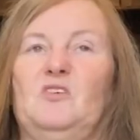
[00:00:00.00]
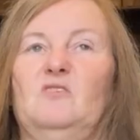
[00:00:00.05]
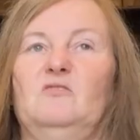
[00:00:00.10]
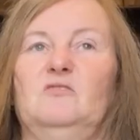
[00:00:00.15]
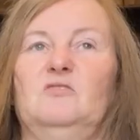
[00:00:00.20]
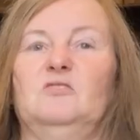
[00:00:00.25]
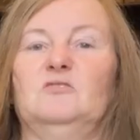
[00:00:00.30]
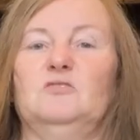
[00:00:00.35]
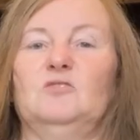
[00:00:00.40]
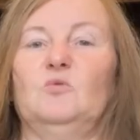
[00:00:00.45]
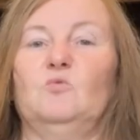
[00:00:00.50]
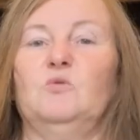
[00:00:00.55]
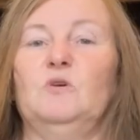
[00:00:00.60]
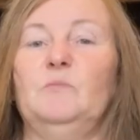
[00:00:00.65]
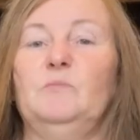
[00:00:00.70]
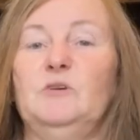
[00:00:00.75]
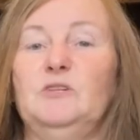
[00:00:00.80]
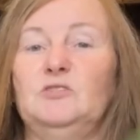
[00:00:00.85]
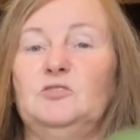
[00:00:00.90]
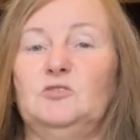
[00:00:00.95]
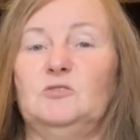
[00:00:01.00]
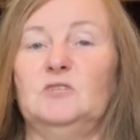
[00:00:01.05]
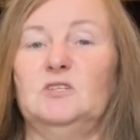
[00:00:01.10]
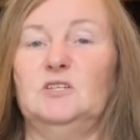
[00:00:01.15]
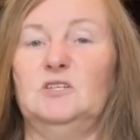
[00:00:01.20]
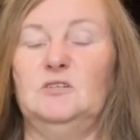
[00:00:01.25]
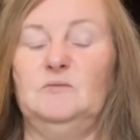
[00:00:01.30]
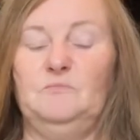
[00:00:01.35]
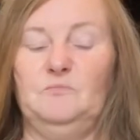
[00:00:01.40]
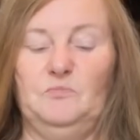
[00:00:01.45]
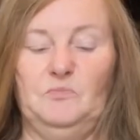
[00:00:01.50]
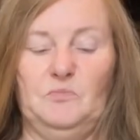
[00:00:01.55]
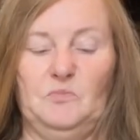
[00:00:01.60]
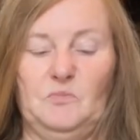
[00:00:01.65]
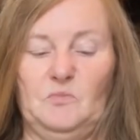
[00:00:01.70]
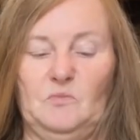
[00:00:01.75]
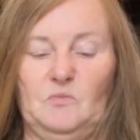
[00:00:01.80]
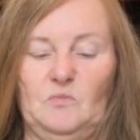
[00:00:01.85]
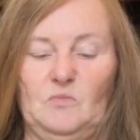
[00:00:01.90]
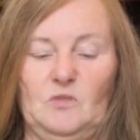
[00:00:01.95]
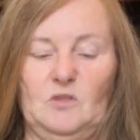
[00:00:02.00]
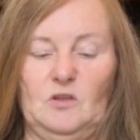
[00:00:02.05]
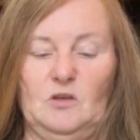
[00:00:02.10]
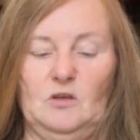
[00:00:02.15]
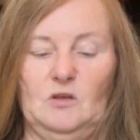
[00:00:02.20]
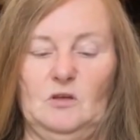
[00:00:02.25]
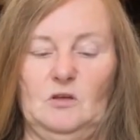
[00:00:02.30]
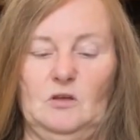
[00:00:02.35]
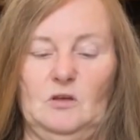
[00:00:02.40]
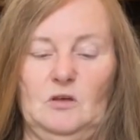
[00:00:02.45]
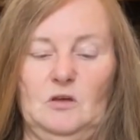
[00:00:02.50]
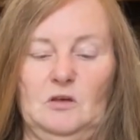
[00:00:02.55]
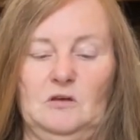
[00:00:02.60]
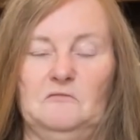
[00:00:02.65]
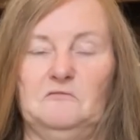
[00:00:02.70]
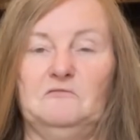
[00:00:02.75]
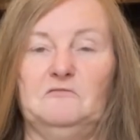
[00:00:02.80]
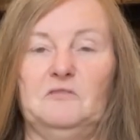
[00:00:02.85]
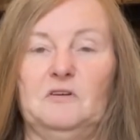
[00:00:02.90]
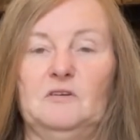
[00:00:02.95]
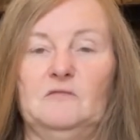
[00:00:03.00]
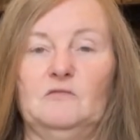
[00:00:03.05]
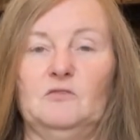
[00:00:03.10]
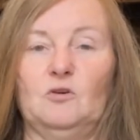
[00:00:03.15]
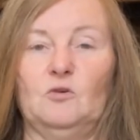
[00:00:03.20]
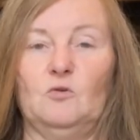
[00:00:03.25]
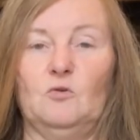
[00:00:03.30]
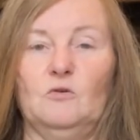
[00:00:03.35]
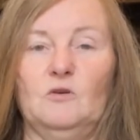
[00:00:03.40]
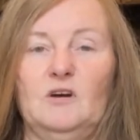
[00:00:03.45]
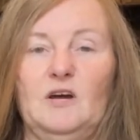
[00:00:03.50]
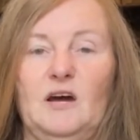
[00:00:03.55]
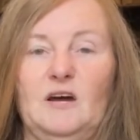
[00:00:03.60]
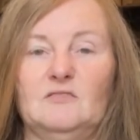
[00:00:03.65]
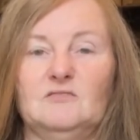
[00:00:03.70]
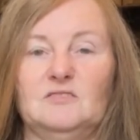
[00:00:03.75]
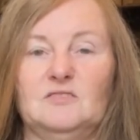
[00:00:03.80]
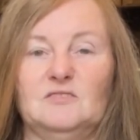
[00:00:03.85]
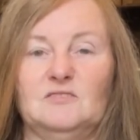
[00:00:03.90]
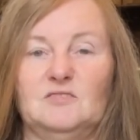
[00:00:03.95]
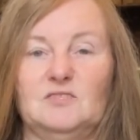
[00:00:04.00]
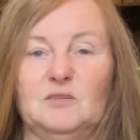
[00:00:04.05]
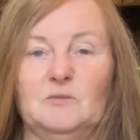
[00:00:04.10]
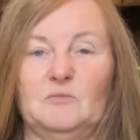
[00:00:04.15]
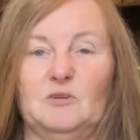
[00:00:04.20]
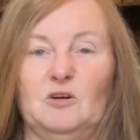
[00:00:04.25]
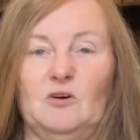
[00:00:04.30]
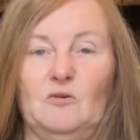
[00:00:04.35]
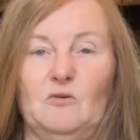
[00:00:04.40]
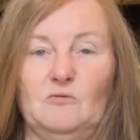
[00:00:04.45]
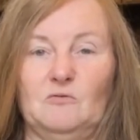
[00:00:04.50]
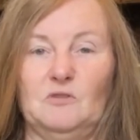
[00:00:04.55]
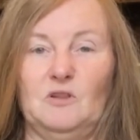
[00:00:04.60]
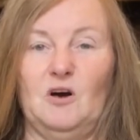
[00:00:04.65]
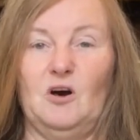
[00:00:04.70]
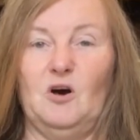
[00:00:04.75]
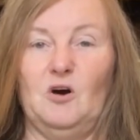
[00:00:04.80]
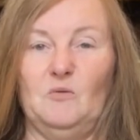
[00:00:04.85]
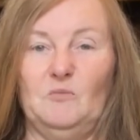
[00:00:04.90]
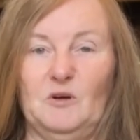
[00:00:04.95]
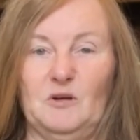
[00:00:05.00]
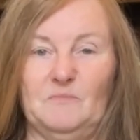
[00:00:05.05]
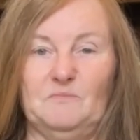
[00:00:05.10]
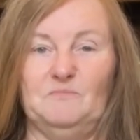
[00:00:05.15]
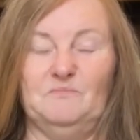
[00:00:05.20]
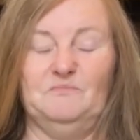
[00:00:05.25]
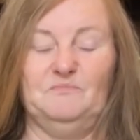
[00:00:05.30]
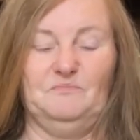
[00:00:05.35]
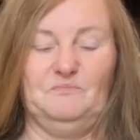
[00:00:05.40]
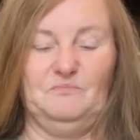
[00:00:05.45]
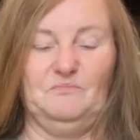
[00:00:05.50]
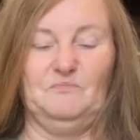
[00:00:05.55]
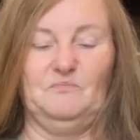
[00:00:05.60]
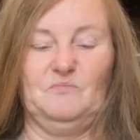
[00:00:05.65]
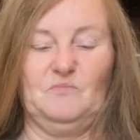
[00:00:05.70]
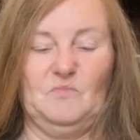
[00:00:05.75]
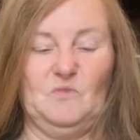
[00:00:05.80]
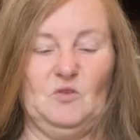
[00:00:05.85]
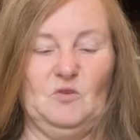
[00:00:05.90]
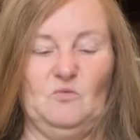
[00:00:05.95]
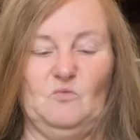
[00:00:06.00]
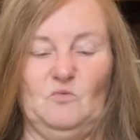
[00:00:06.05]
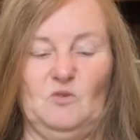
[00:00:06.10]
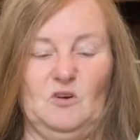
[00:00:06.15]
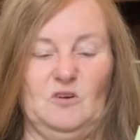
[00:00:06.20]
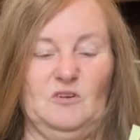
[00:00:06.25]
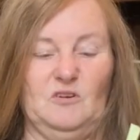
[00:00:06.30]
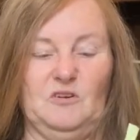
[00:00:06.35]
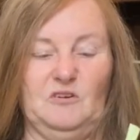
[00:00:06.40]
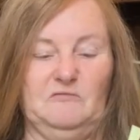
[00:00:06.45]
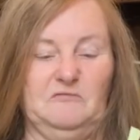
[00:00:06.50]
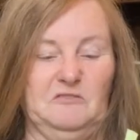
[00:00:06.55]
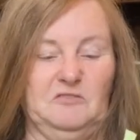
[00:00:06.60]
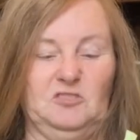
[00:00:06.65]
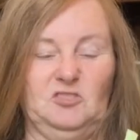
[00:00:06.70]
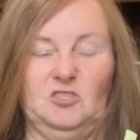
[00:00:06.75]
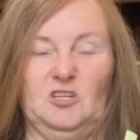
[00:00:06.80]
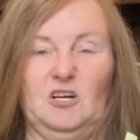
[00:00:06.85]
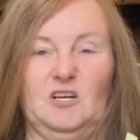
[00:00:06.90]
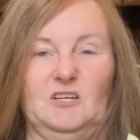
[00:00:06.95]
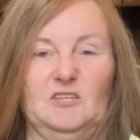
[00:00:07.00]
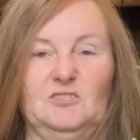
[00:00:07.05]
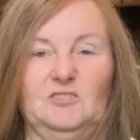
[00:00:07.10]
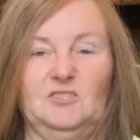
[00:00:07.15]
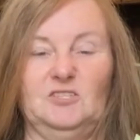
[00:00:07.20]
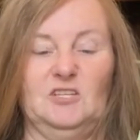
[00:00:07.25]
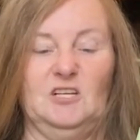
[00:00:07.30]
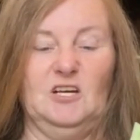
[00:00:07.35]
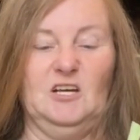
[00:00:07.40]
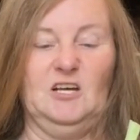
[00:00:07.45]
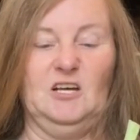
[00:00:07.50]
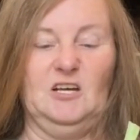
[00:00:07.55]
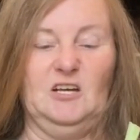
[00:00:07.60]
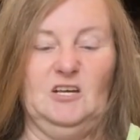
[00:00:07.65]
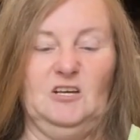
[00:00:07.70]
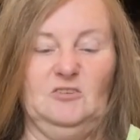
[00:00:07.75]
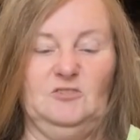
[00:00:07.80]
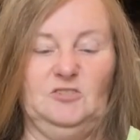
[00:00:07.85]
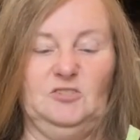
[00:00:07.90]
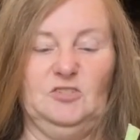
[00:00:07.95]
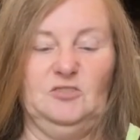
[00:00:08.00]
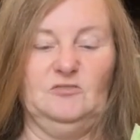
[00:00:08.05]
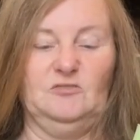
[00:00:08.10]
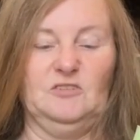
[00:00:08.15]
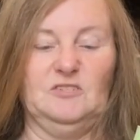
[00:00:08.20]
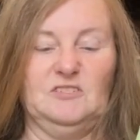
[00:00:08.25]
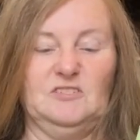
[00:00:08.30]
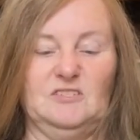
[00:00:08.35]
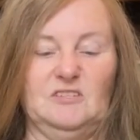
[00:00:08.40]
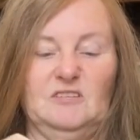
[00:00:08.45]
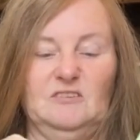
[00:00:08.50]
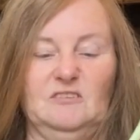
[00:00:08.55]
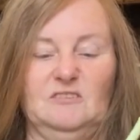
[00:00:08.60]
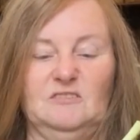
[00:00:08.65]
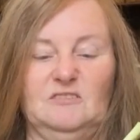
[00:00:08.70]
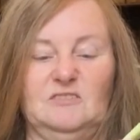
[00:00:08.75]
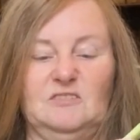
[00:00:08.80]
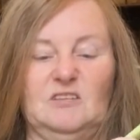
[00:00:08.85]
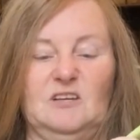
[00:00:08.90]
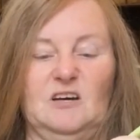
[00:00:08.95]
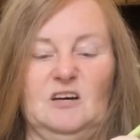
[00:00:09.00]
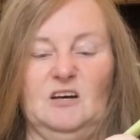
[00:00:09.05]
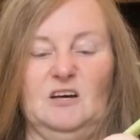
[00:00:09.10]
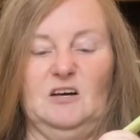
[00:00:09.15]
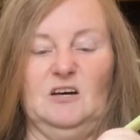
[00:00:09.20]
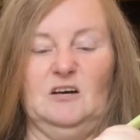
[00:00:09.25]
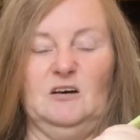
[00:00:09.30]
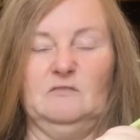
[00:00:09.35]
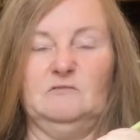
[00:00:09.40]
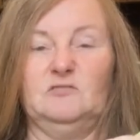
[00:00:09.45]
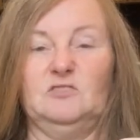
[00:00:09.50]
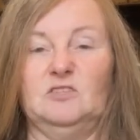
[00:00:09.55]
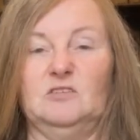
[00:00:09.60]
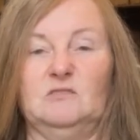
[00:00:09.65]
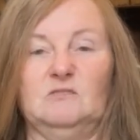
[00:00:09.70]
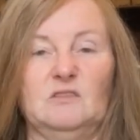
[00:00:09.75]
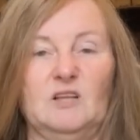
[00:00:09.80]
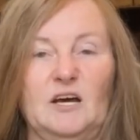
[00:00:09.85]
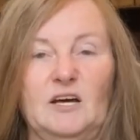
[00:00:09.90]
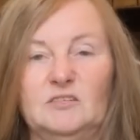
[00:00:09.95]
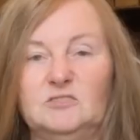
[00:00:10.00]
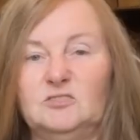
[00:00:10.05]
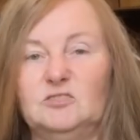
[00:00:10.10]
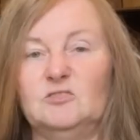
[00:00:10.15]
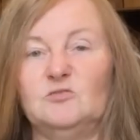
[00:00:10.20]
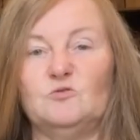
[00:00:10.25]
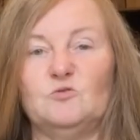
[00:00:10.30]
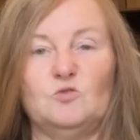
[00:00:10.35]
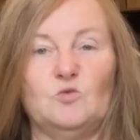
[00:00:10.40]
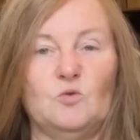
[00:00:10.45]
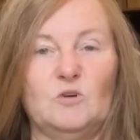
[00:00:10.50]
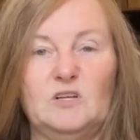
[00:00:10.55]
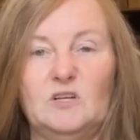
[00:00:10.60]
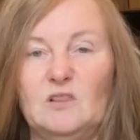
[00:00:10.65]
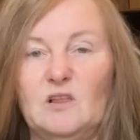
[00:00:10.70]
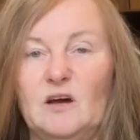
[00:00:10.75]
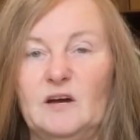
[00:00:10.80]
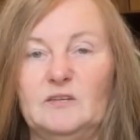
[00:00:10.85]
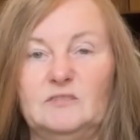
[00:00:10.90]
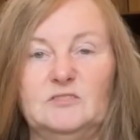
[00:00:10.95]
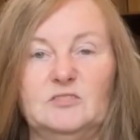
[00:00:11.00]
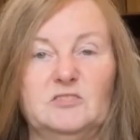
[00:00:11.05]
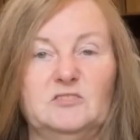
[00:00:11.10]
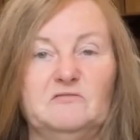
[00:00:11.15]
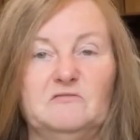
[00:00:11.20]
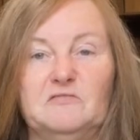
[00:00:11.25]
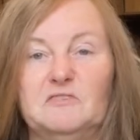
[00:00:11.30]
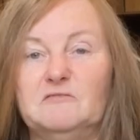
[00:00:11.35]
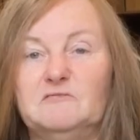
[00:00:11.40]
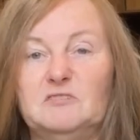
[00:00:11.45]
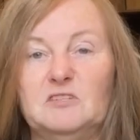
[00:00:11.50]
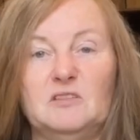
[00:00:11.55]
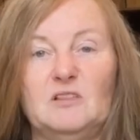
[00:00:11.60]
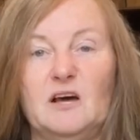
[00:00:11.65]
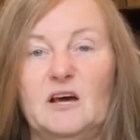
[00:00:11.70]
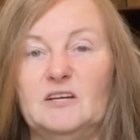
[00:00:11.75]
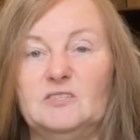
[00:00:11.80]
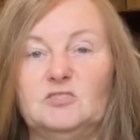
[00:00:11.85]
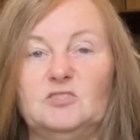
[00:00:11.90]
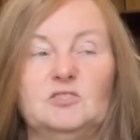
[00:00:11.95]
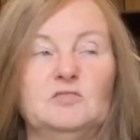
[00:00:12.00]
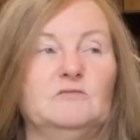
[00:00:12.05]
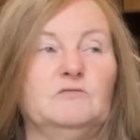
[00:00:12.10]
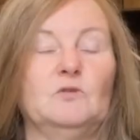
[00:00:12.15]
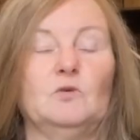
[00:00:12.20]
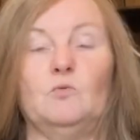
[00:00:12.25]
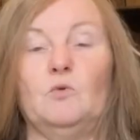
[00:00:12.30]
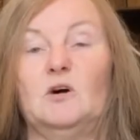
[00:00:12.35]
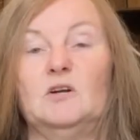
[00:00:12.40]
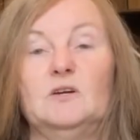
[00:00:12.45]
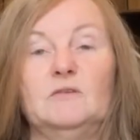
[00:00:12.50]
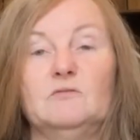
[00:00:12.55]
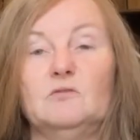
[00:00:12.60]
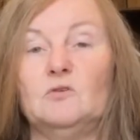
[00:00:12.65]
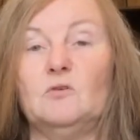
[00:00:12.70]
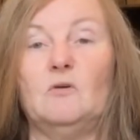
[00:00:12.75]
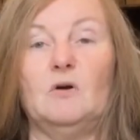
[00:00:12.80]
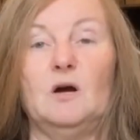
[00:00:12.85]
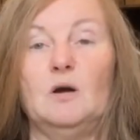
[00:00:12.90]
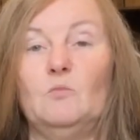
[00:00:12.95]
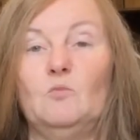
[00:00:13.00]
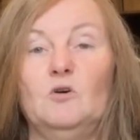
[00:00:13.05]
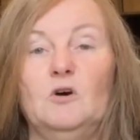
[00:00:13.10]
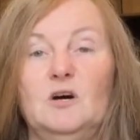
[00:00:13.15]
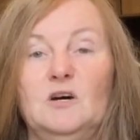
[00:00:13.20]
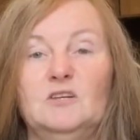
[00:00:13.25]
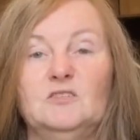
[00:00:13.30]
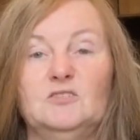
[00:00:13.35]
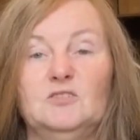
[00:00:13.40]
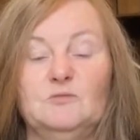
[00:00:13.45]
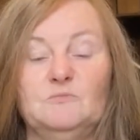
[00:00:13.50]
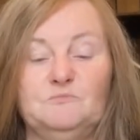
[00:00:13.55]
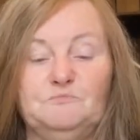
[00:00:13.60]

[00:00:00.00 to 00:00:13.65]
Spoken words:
There's a whipping tree in front of the courthouse in Seminole, Oklahoma, where if a judge issued a sentence of 10 lashes, 20 lashes, 50 lashes for whatever the crime was,